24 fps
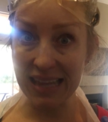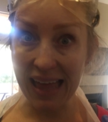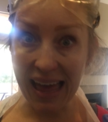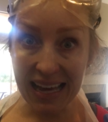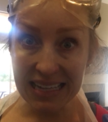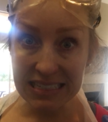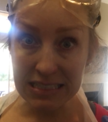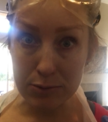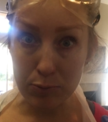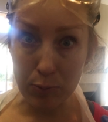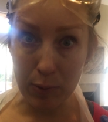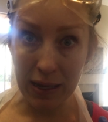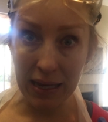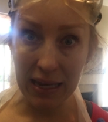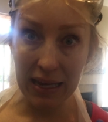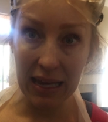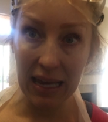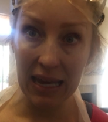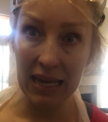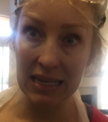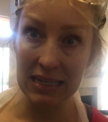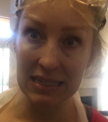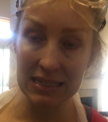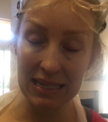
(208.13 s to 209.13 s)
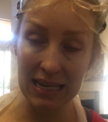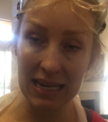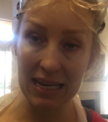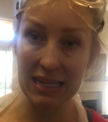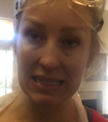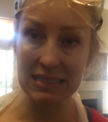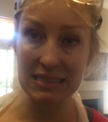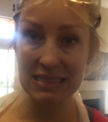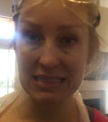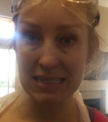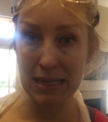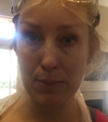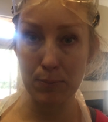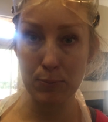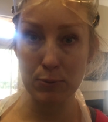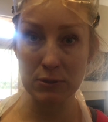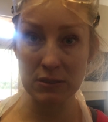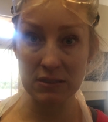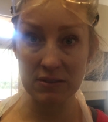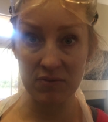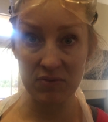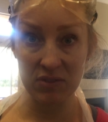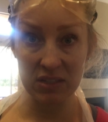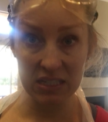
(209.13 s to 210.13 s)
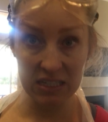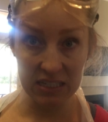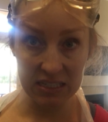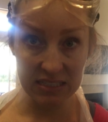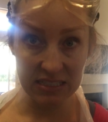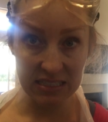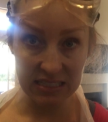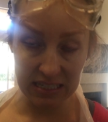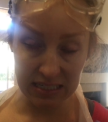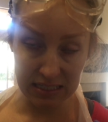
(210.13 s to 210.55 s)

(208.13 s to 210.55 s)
last week and taken samples of yeast